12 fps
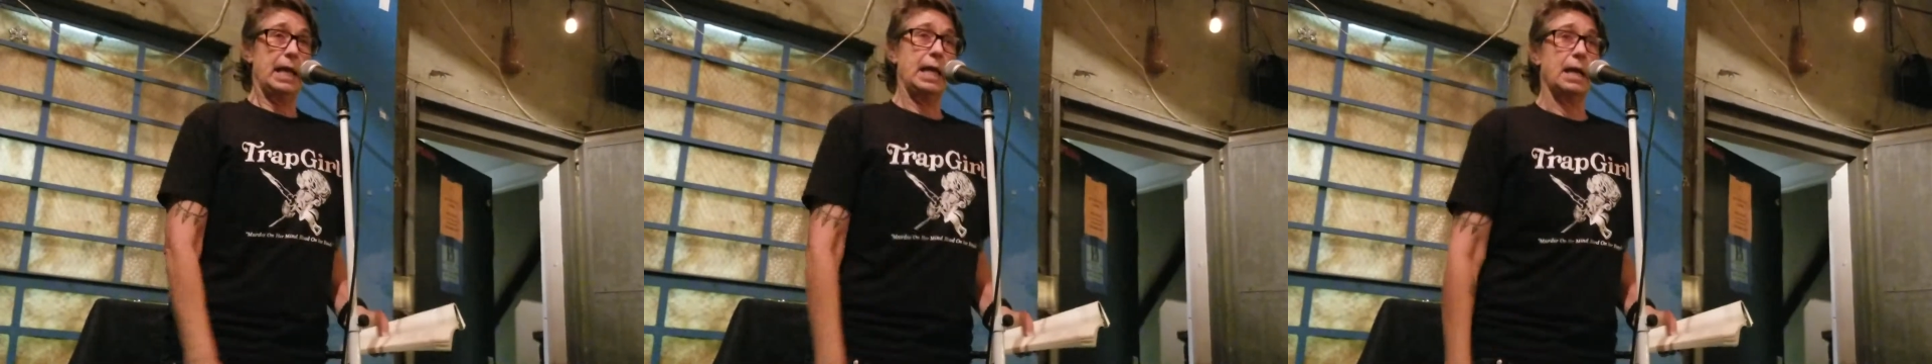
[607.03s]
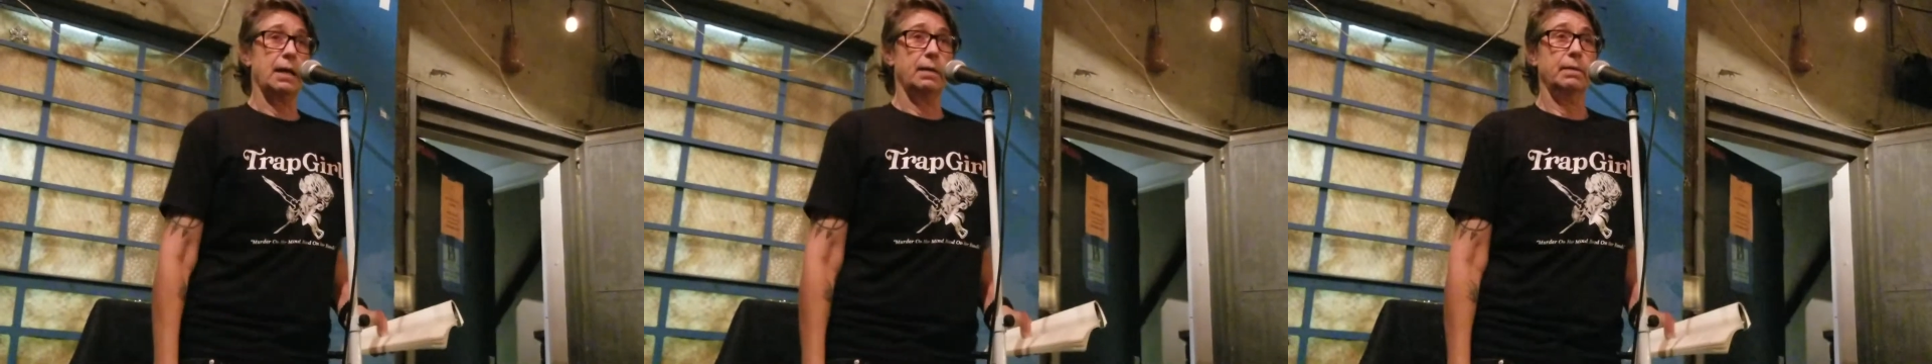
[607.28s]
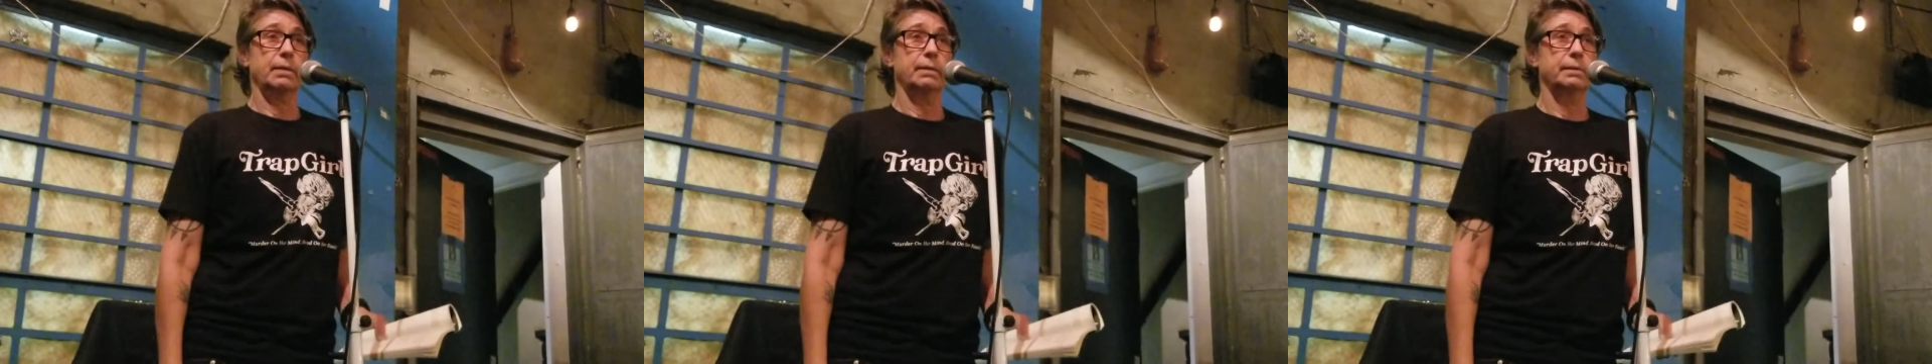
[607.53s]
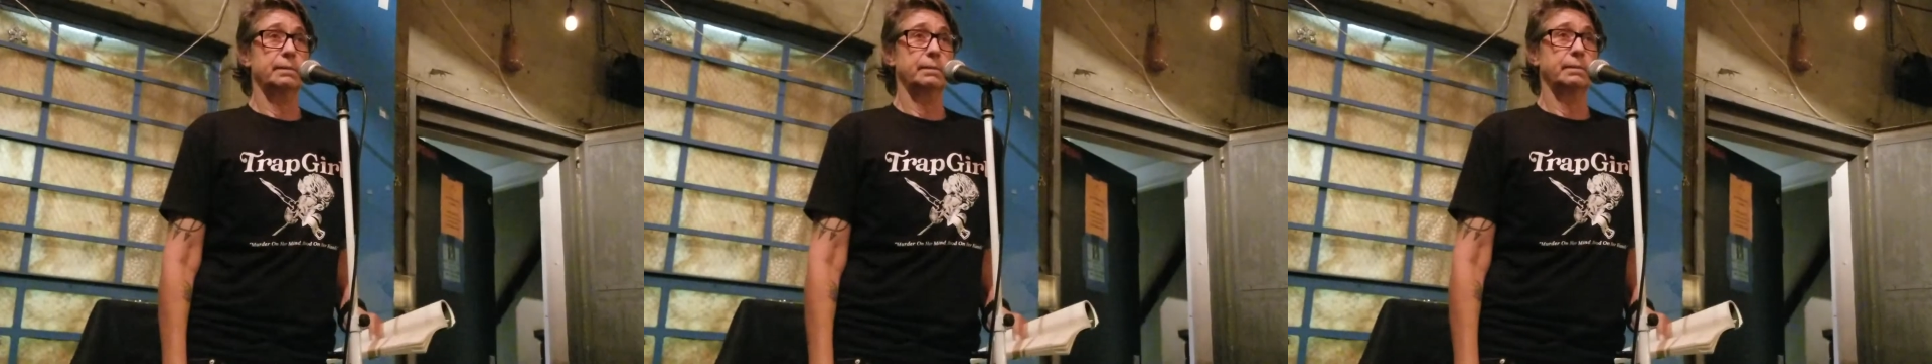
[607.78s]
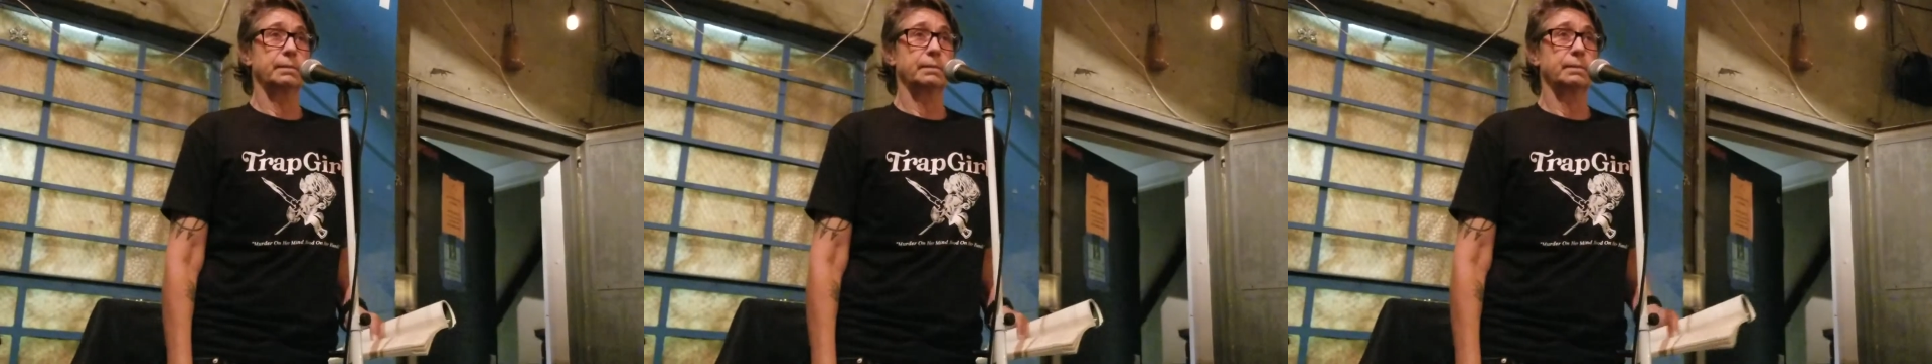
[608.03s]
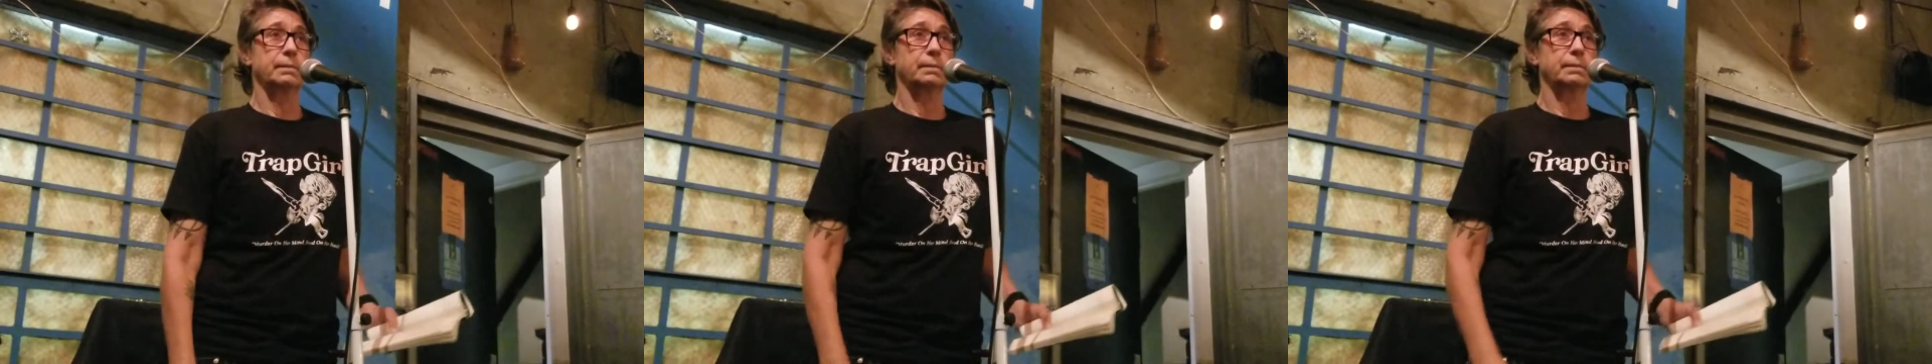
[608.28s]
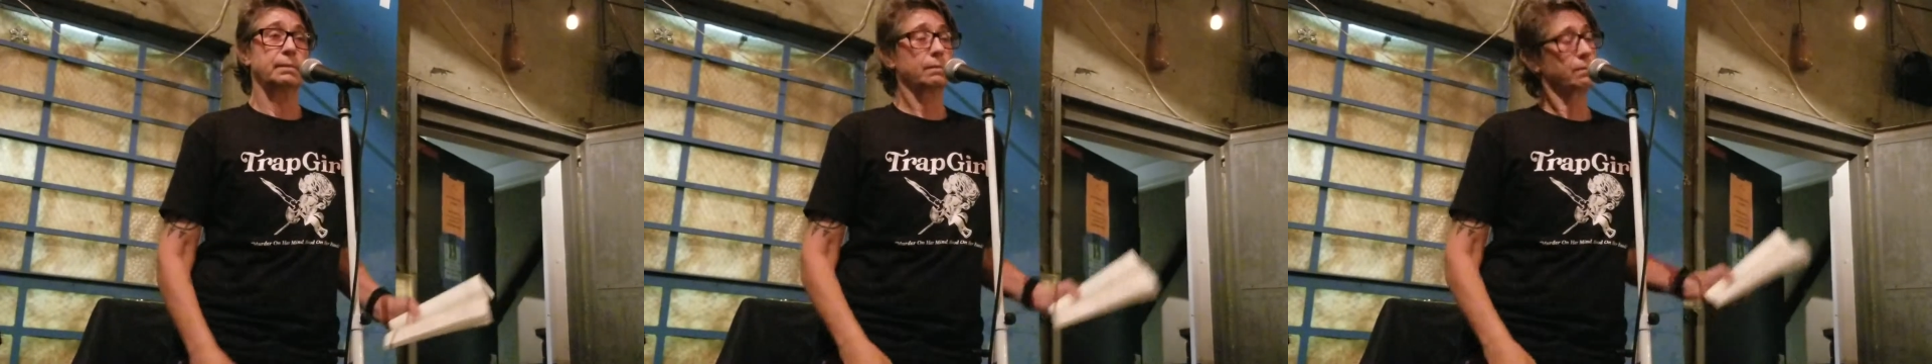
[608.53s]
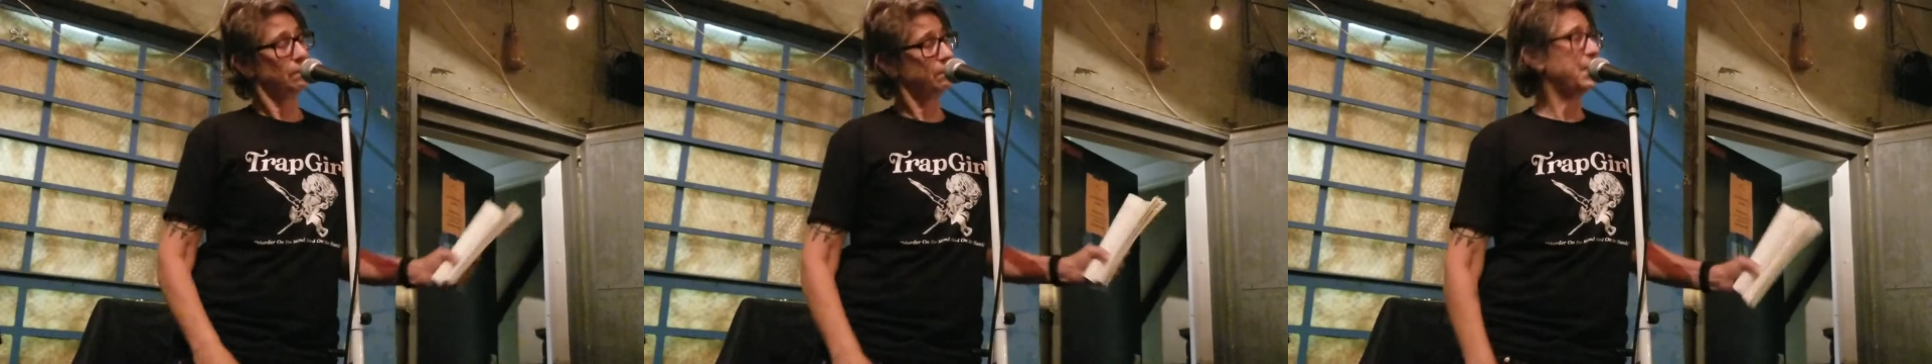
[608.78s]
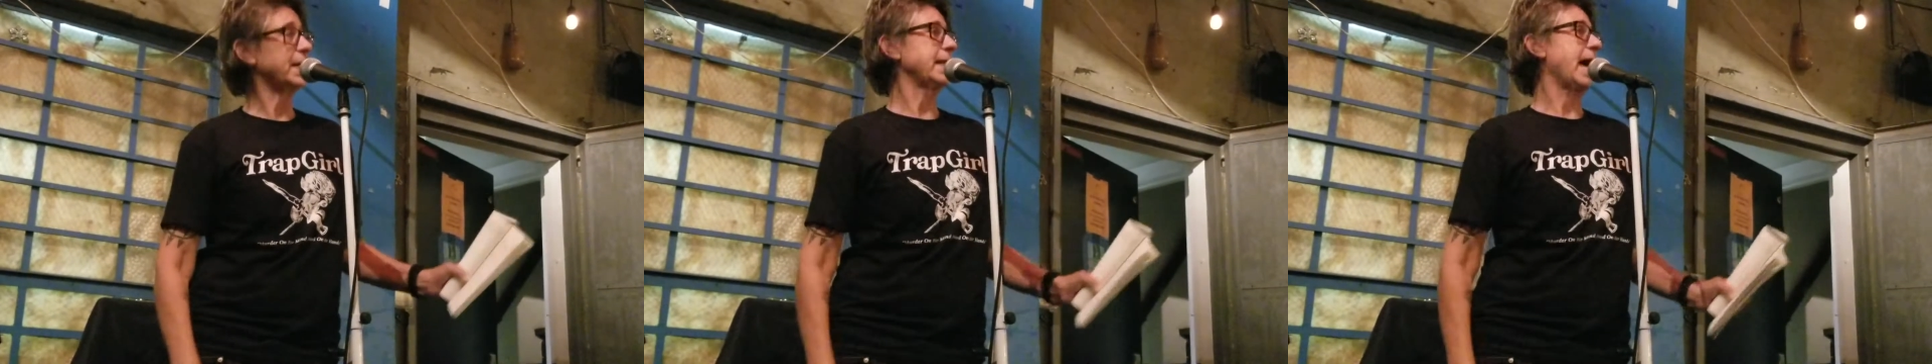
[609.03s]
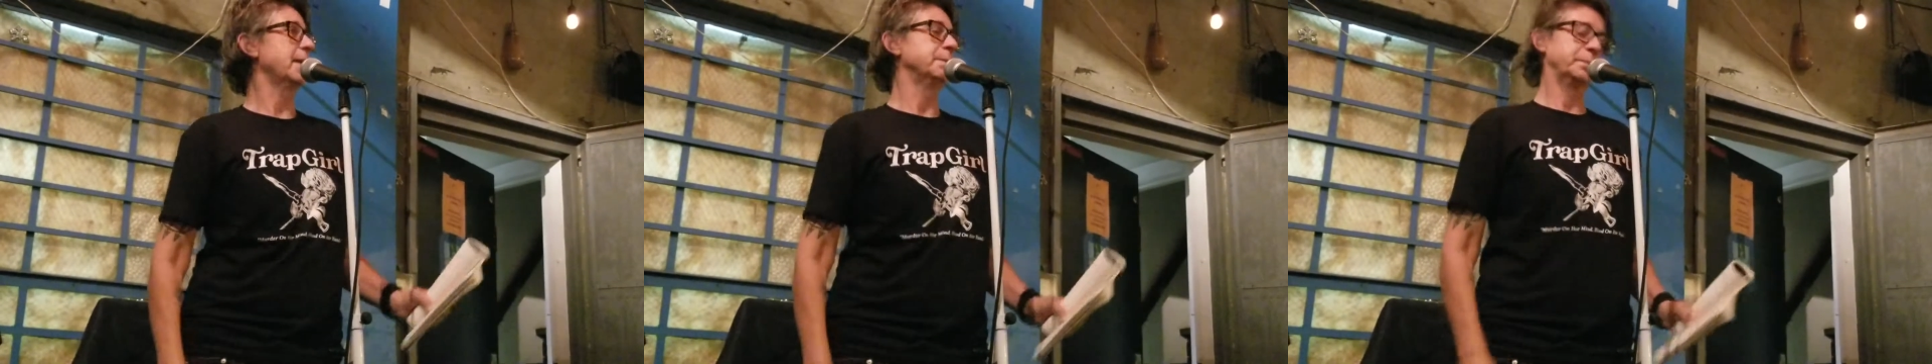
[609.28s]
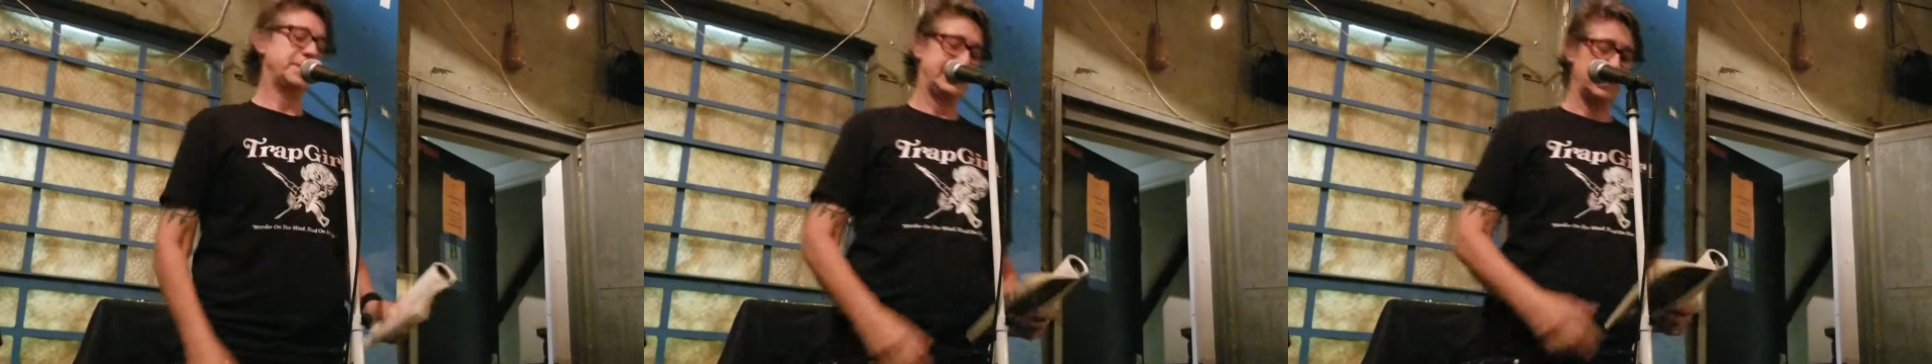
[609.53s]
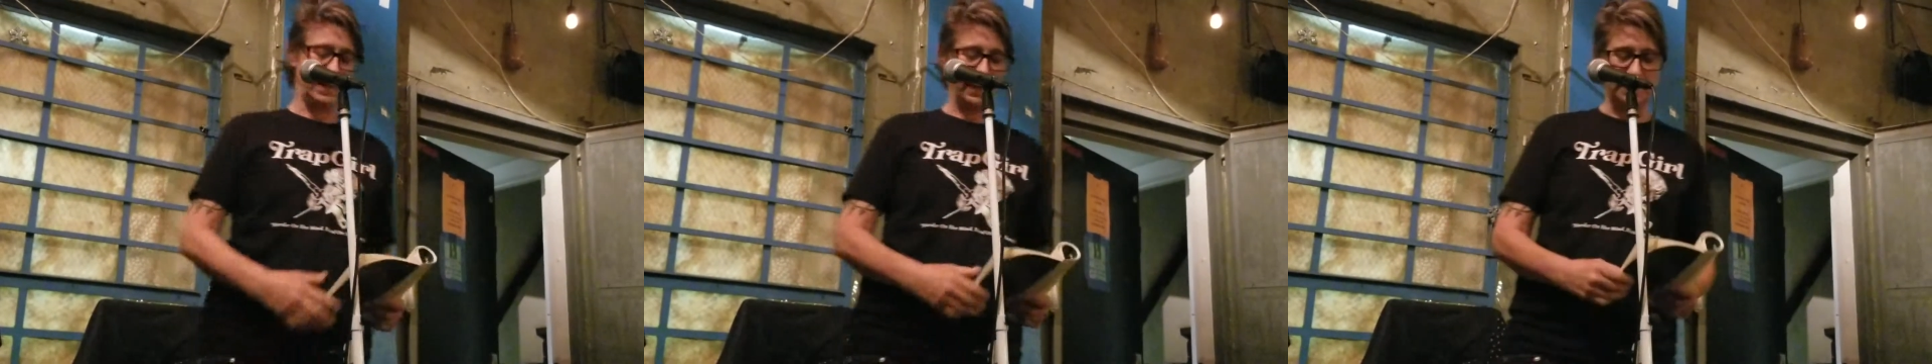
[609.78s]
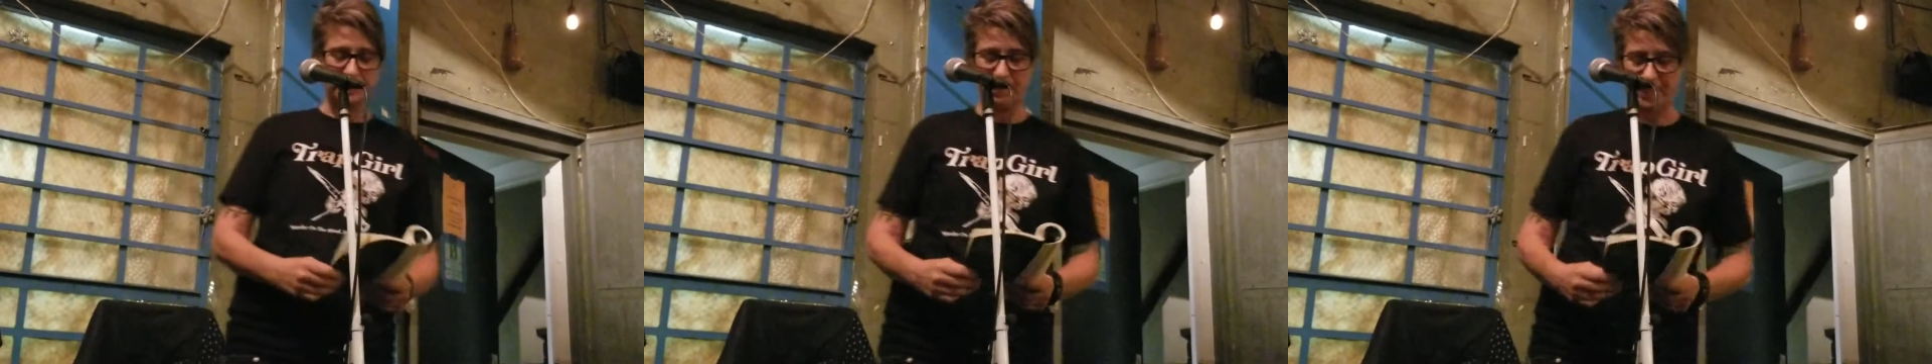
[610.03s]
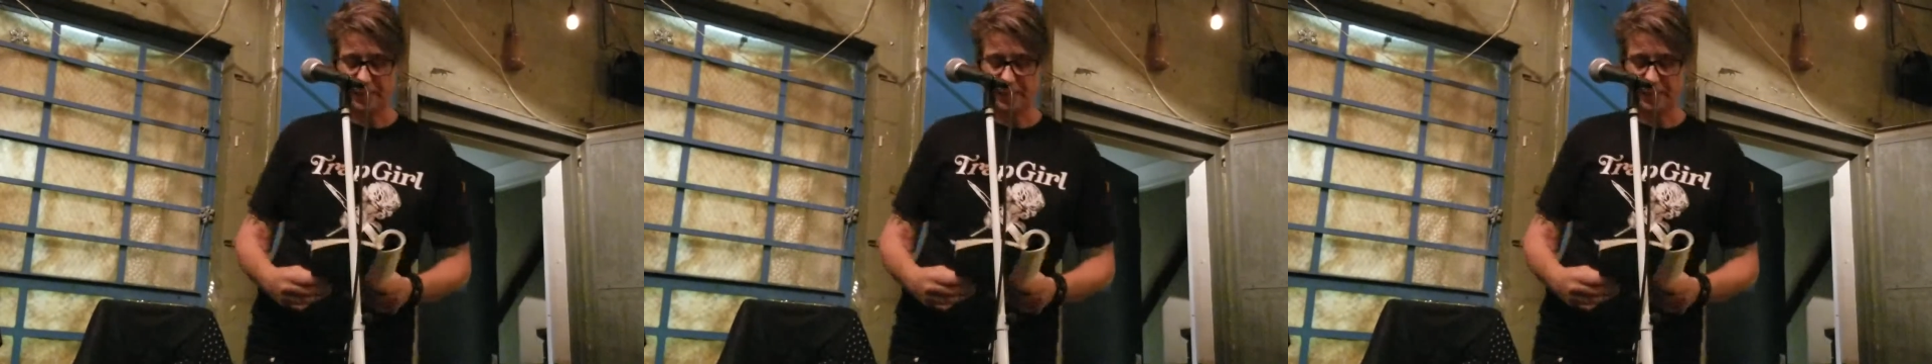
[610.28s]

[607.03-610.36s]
And fuck that. That's all I gotta say